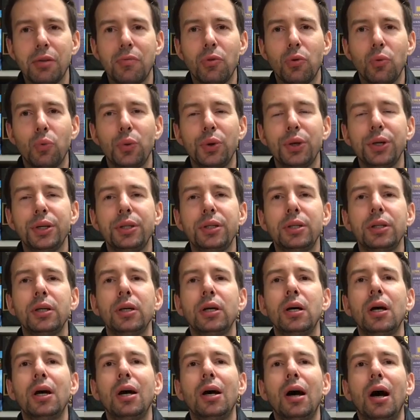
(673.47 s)
of the wood,
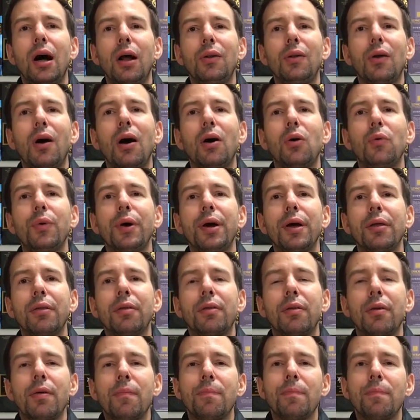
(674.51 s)
along with